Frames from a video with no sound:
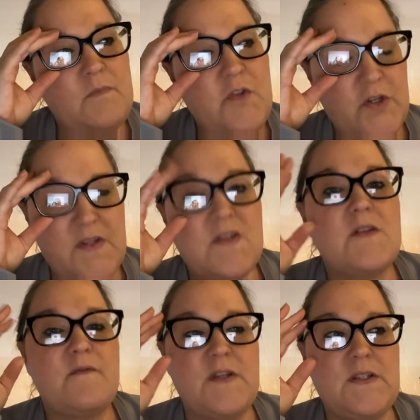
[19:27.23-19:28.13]

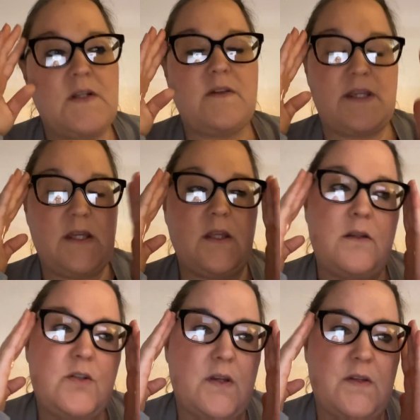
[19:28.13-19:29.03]
just physically
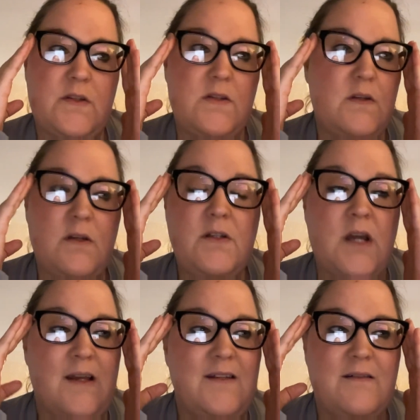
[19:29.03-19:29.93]
just
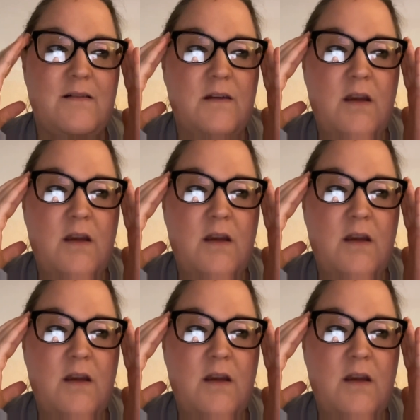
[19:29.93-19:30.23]
done.